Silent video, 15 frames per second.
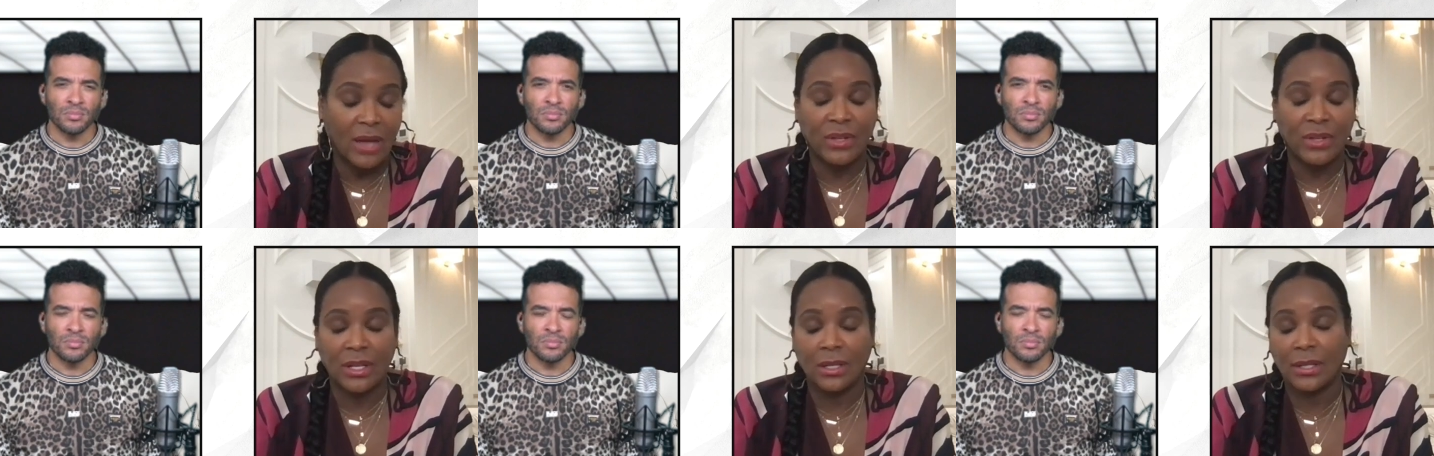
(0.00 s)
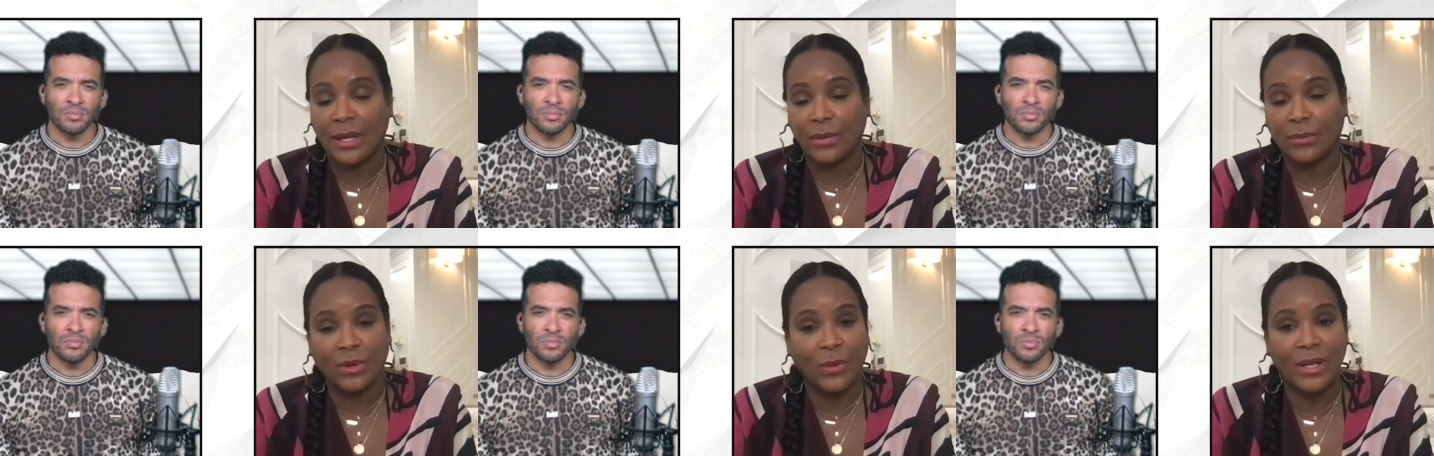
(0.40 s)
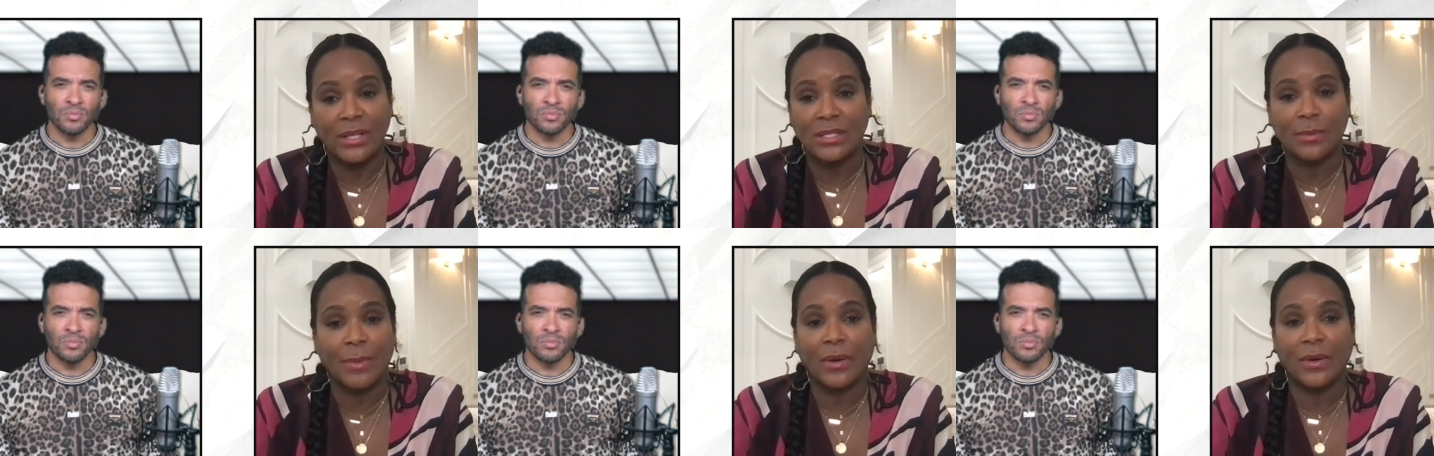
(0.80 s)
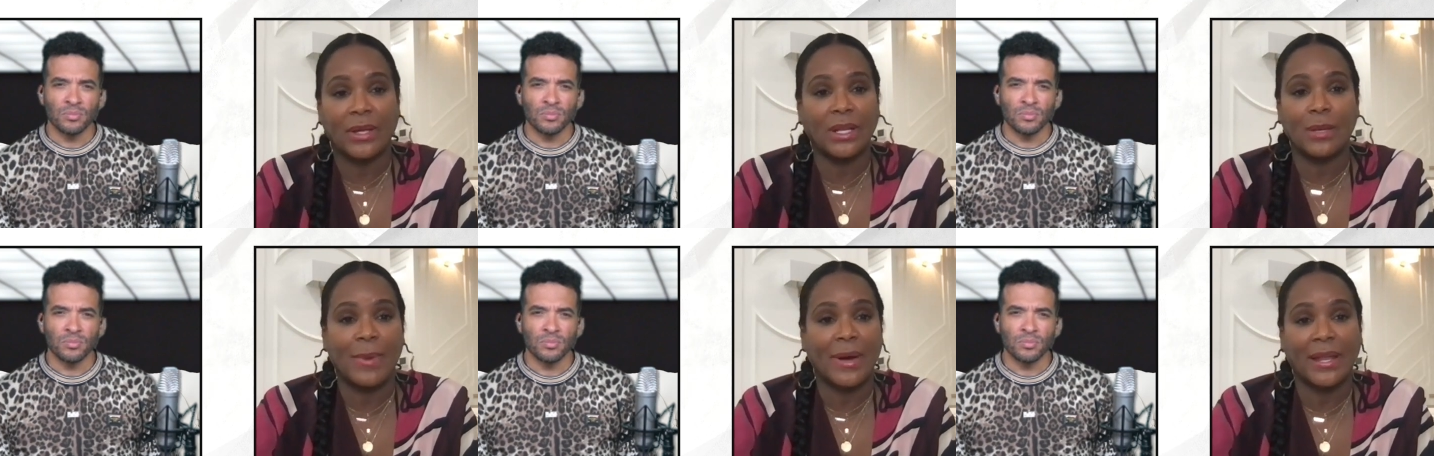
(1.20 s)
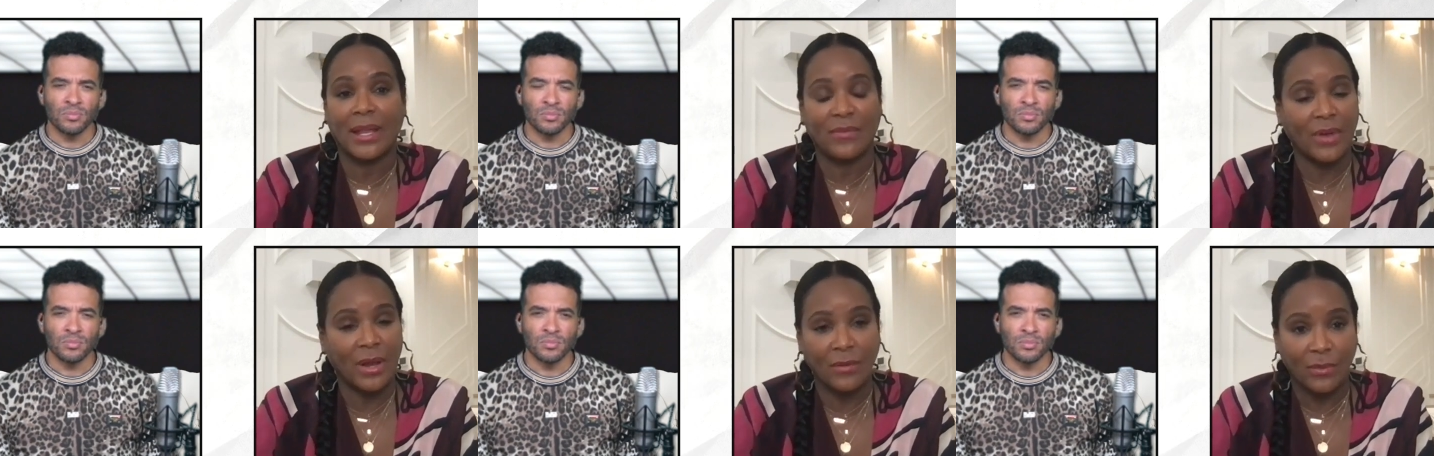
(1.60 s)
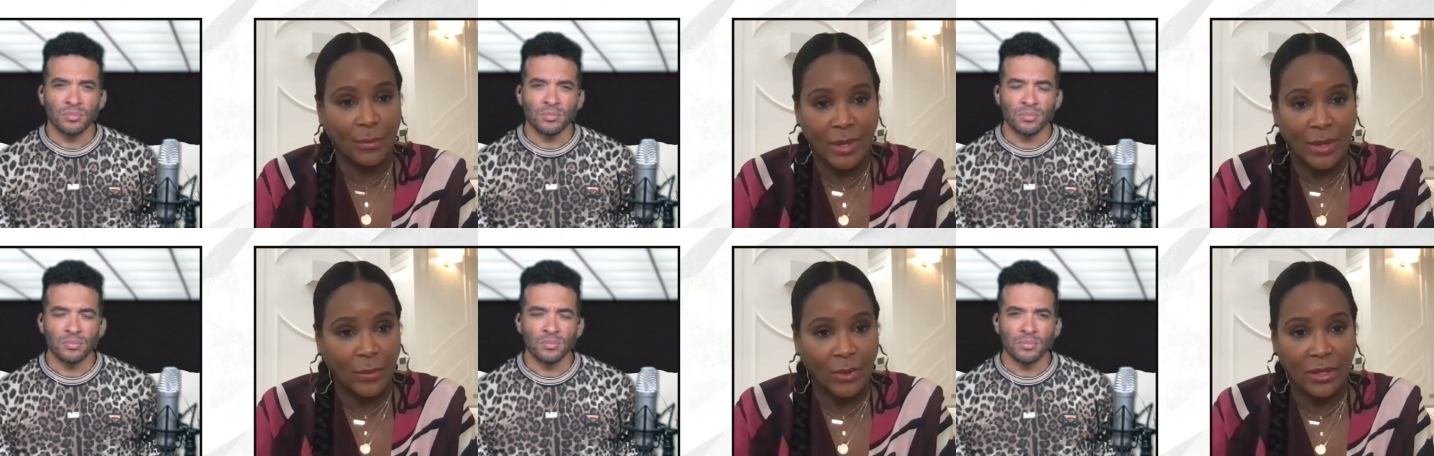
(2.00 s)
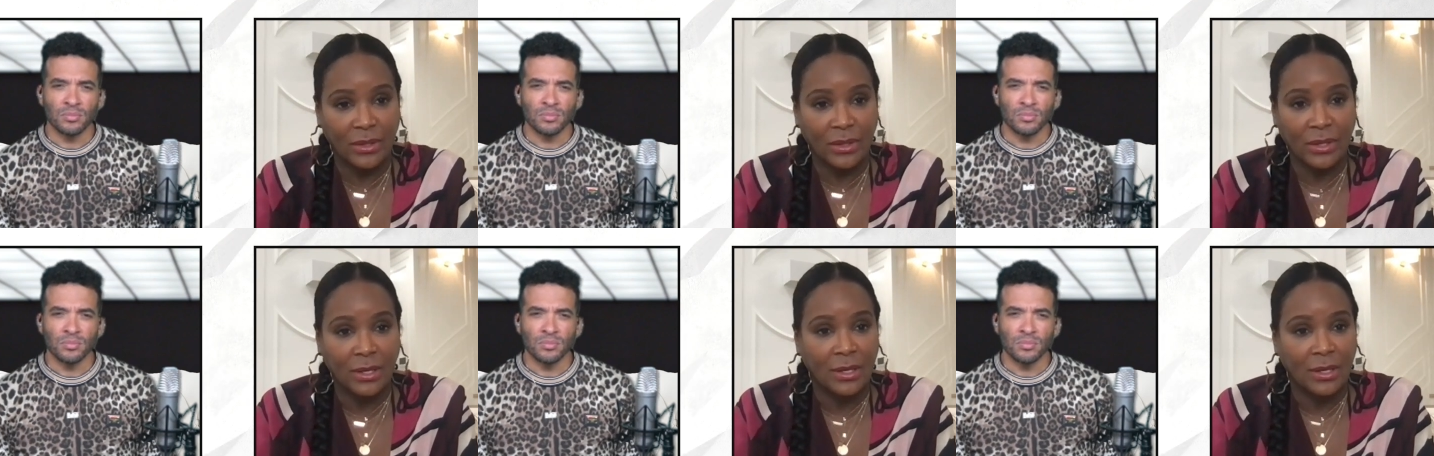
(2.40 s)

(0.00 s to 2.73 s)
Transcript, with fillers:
Speaker 1: have any like regrets about anybody I've ever been with.